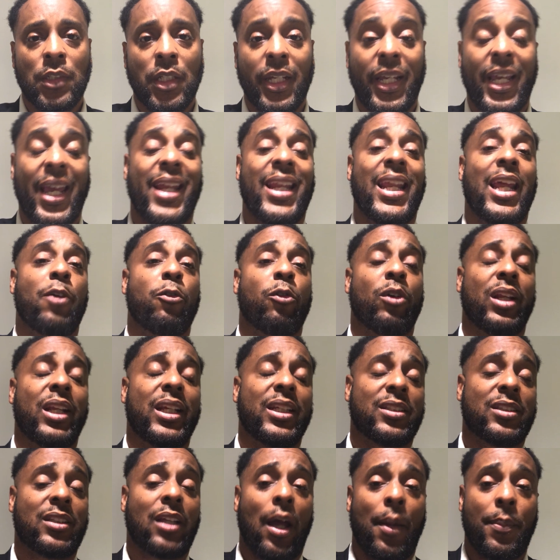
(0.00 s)
Can they
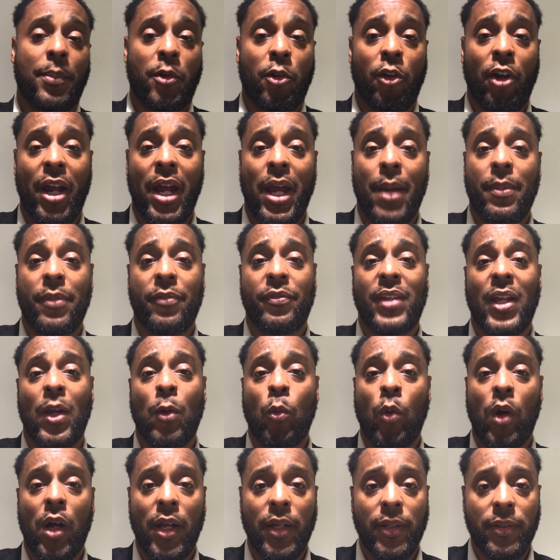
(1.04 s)
really stop crime if they
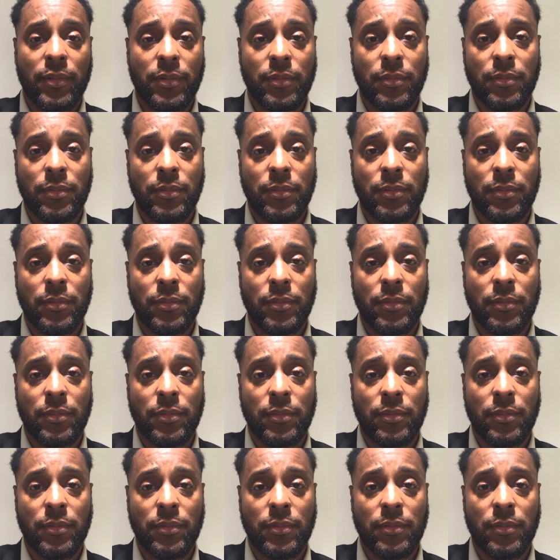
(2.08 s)
want?